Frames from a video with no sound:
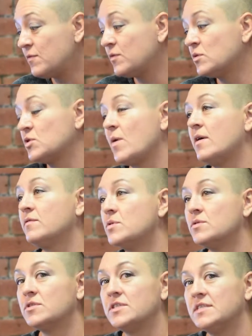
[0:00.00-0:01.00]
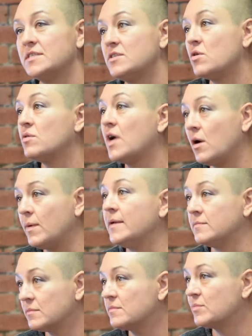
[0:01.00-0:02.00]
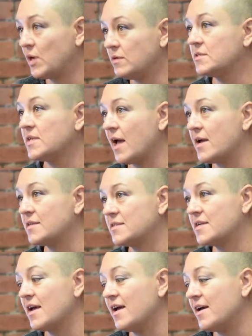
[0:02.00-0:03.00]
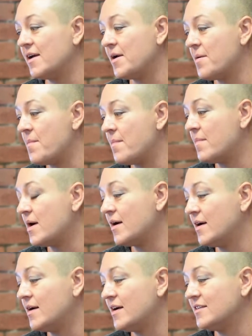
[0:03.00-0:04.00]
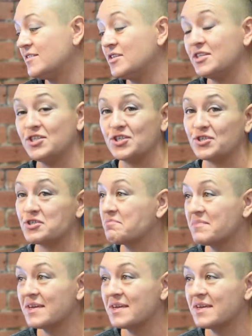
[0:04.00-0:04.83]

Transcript: the full 12 months, it's an ongoing process that just